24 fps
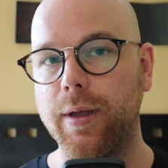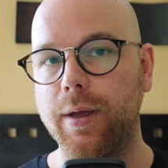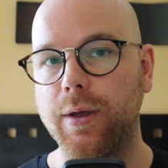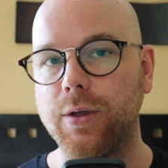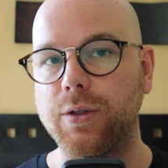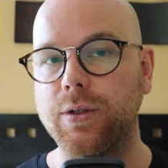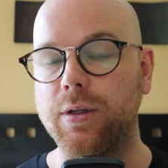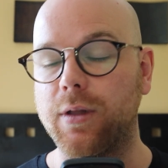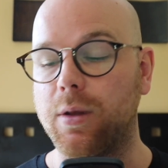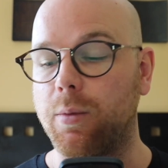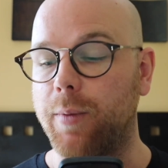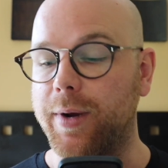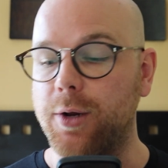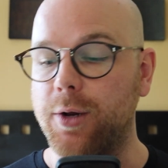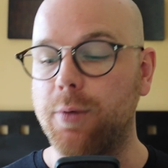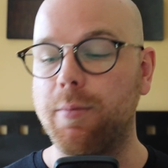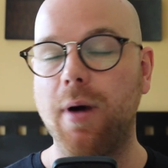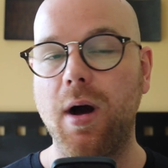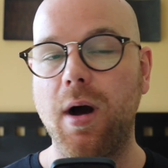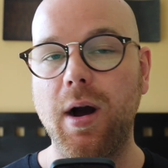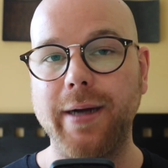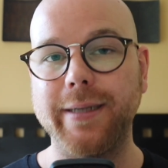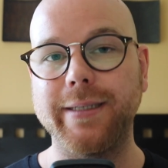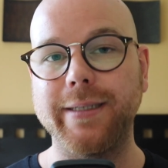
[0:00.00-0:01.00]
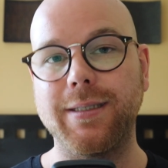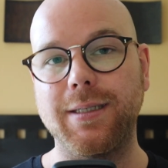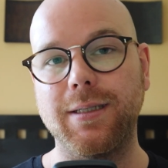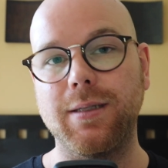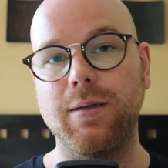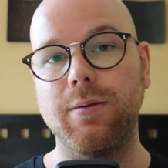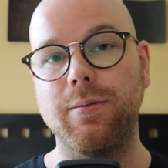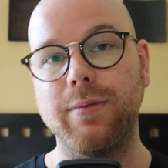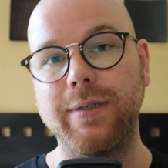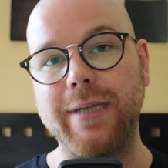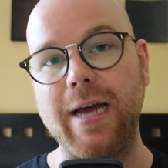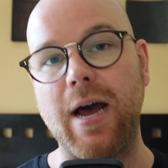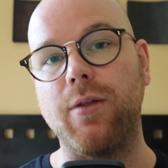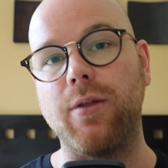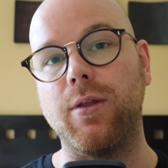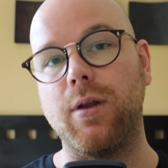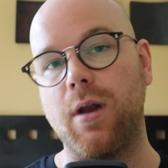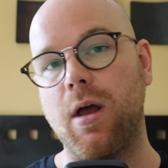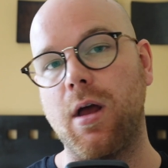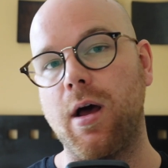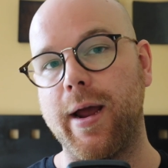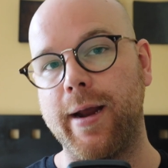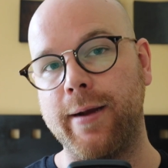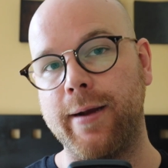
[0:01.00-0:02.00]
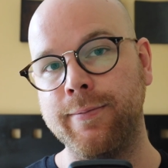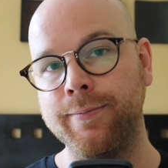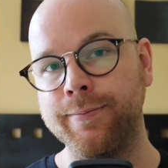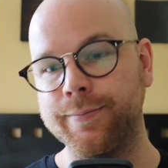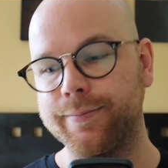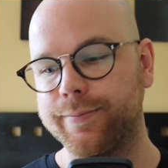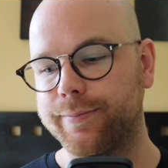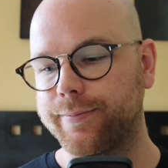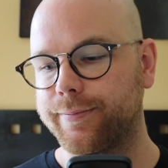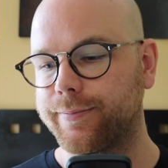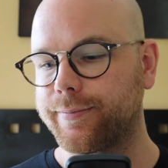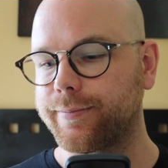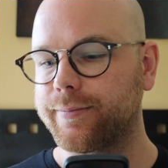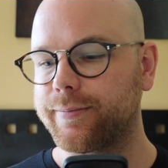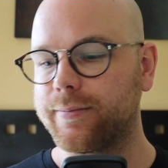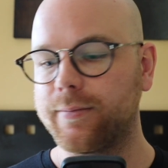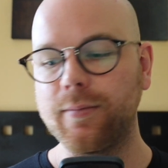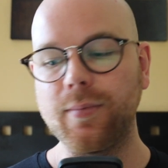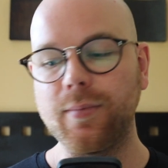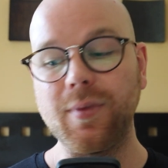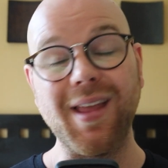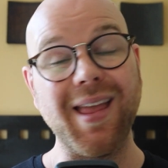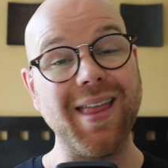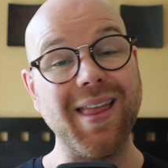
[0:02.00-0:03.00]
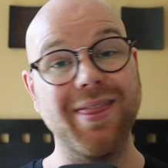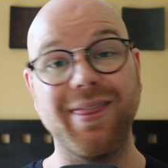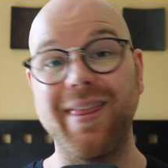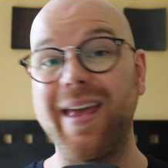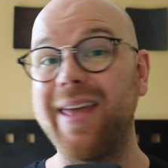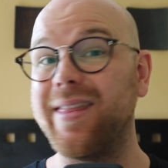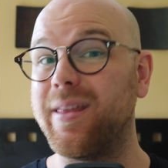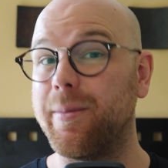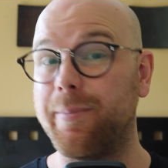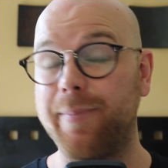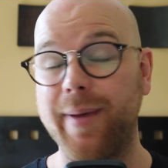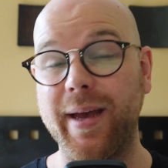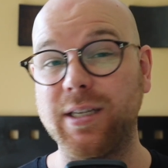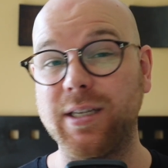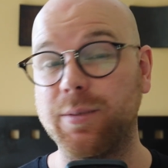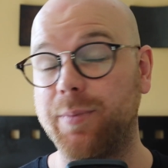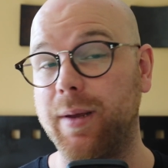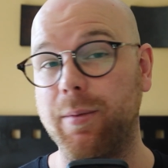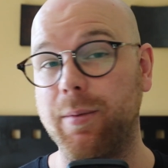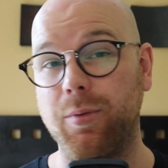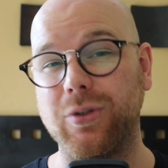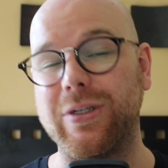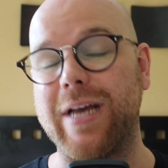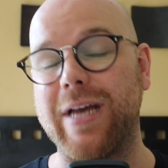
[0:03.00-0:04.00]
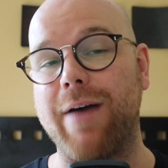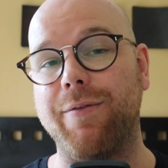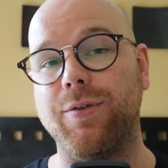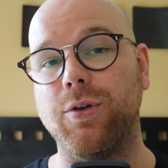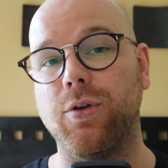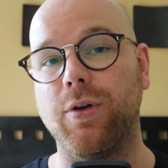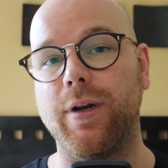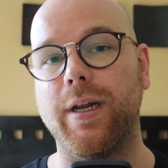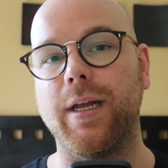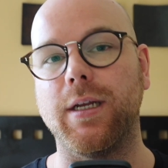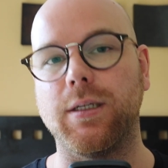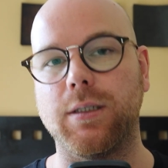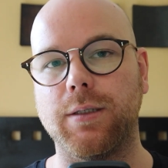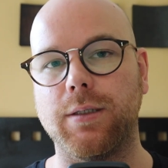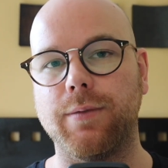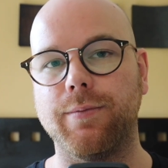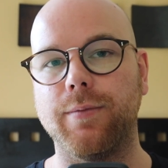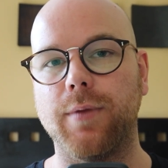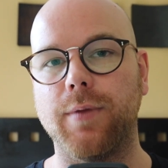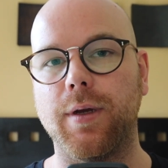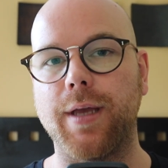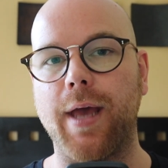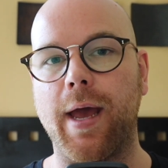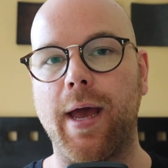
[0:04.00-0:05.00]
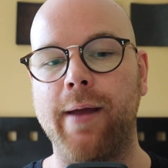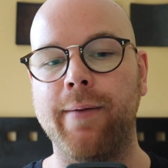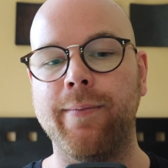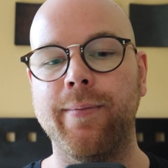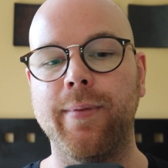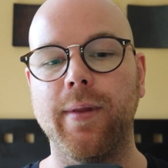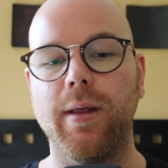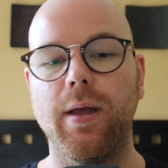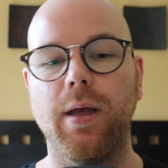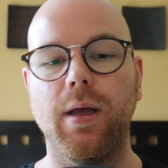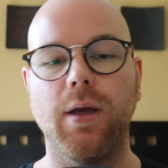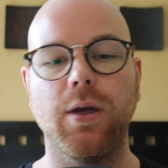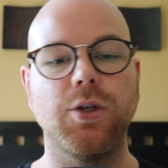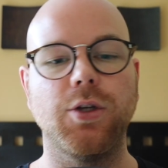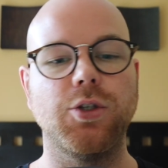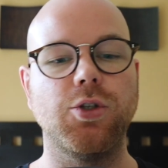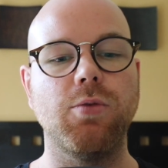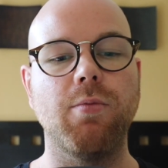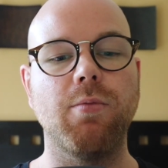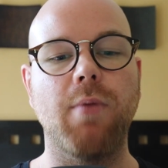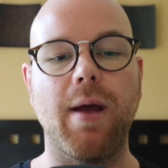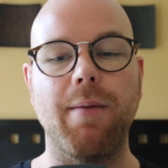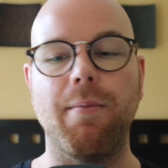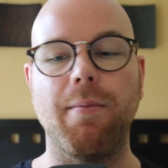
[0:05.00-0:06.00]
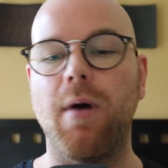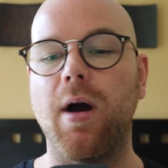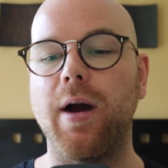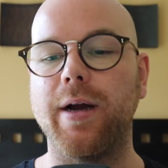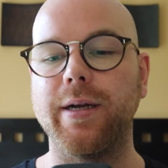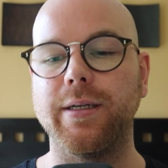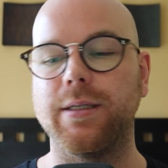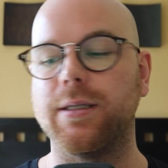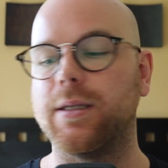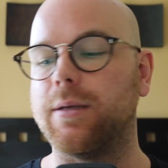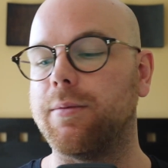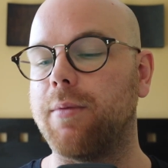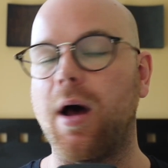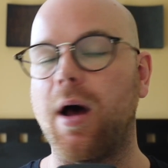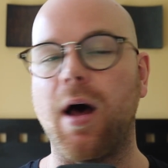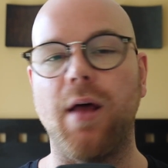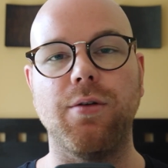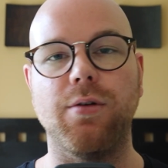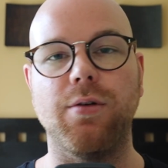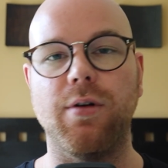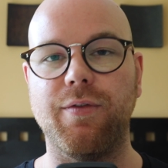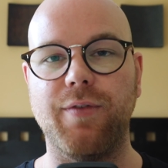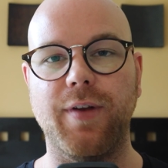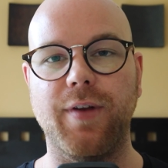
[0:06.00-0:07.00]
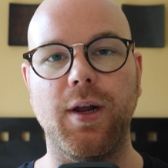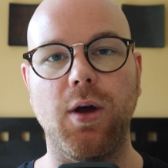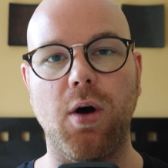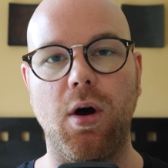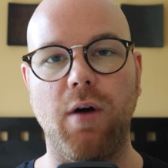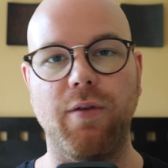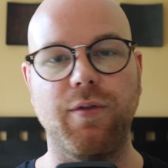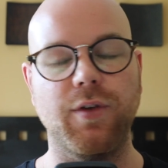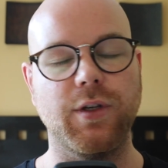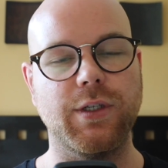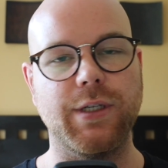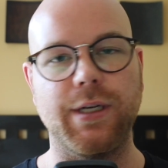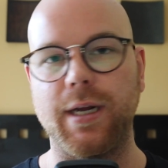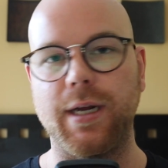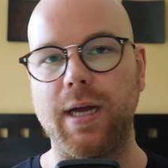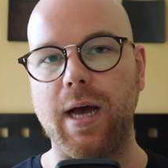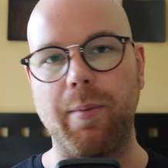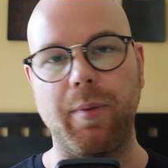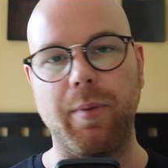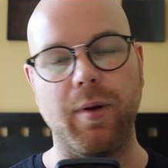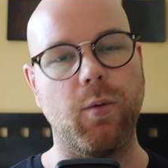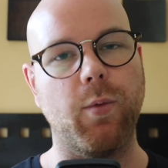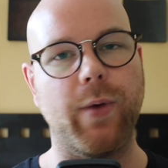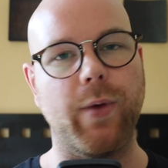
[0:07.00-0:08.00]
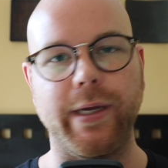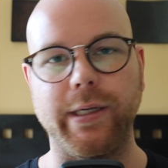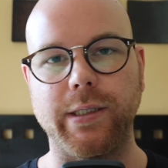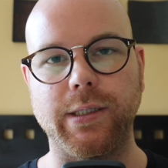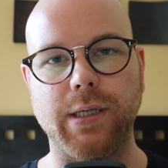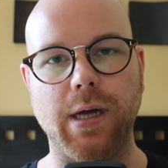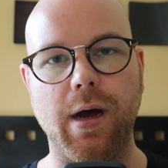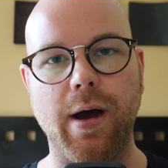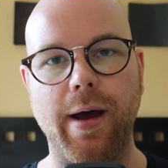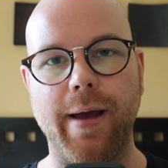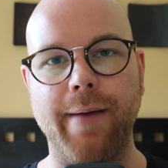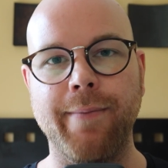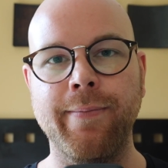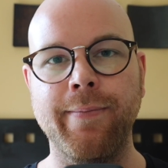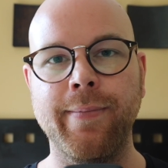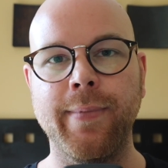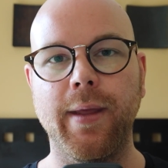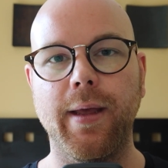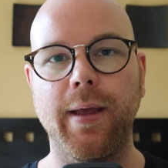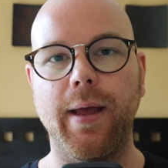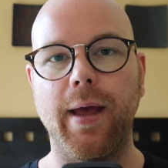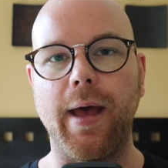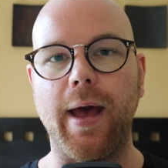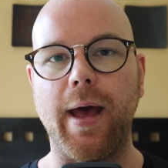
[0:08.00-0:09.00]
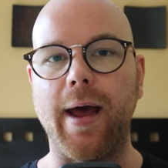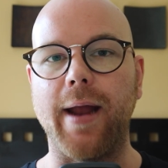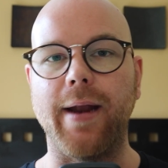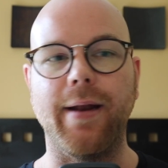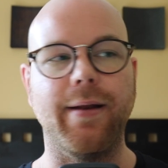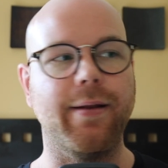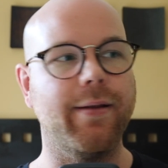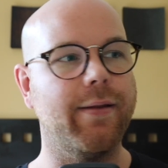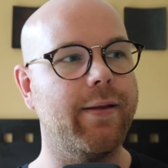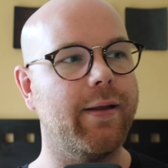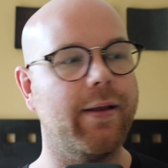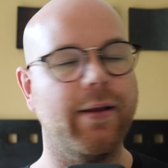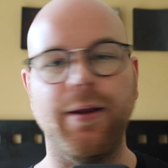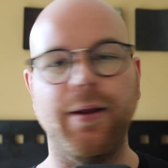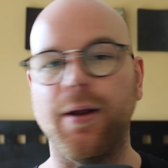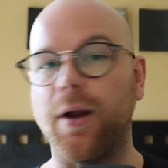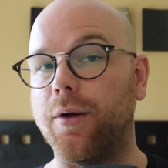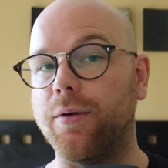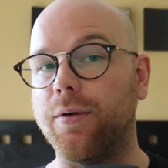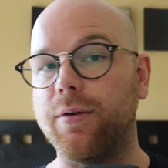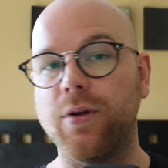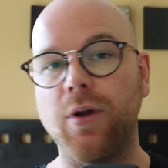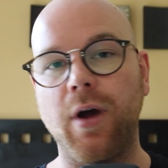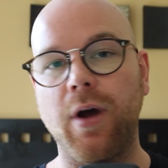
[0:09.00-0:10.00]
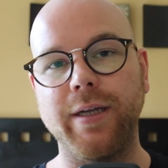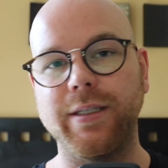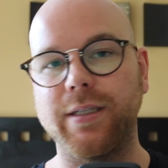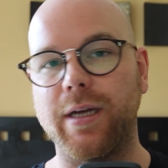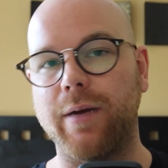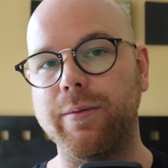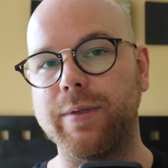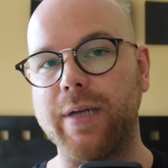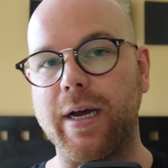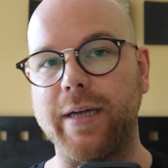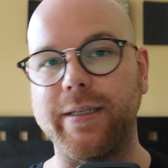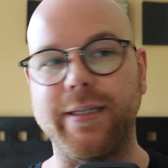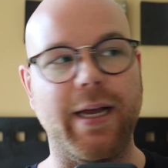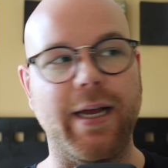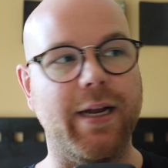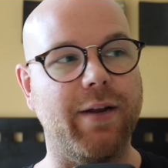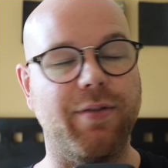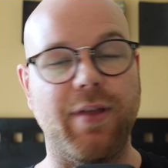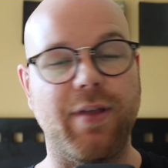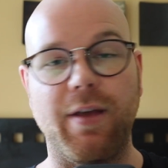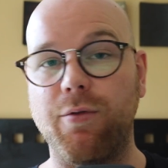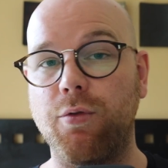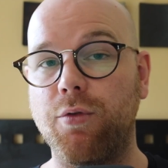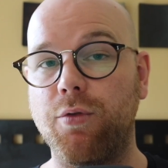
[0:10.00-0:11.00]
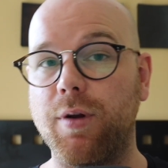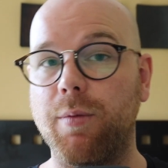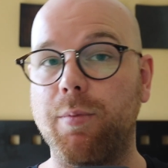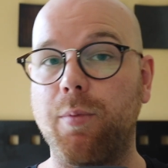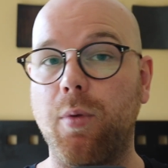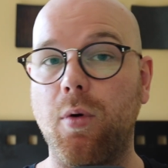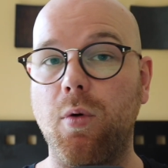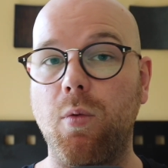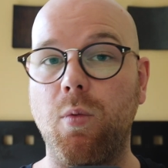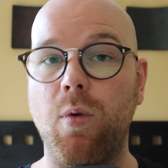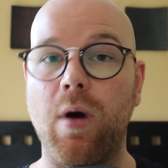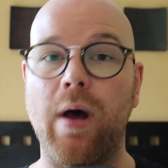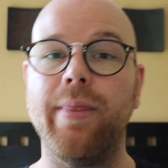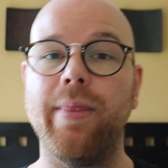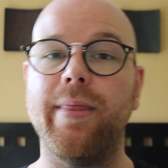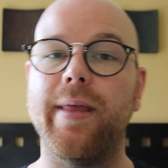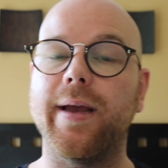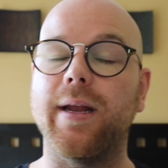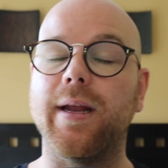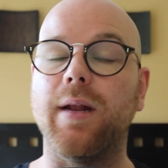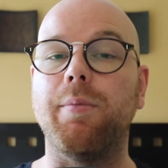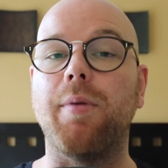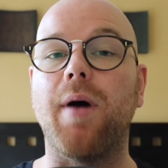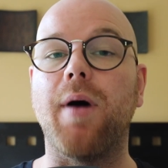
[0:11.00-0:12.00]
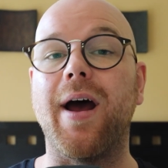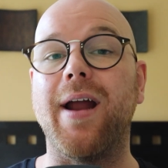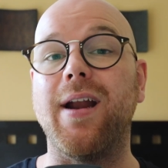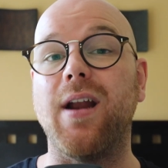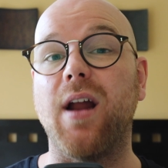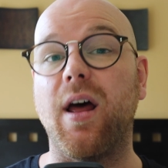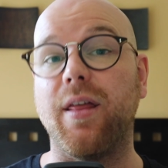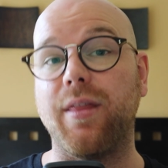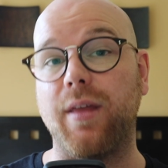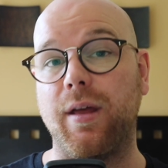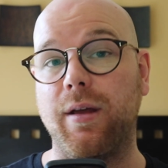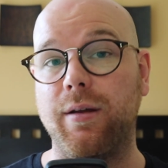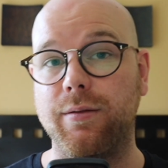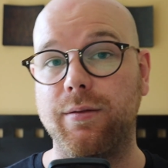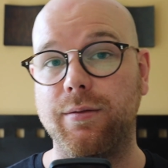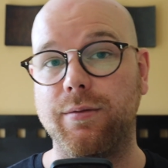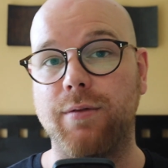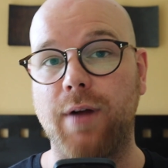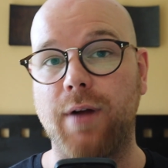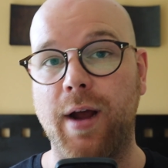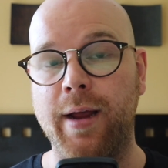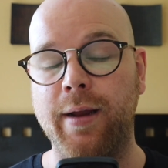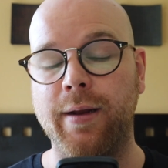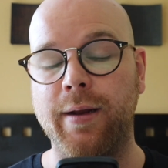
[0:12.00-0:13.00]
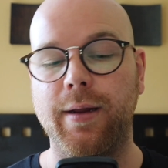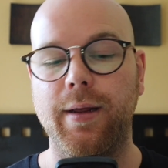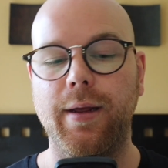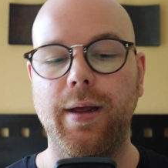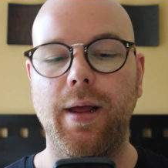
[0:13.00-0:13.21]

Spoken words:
So that when you market to them down the line, they're the best people to have on your list, okay? Because you might market to them other affiliate offers in a couple of weeks' time, and 9 times out of 10, if they've already bought one, they're going to buy another, right?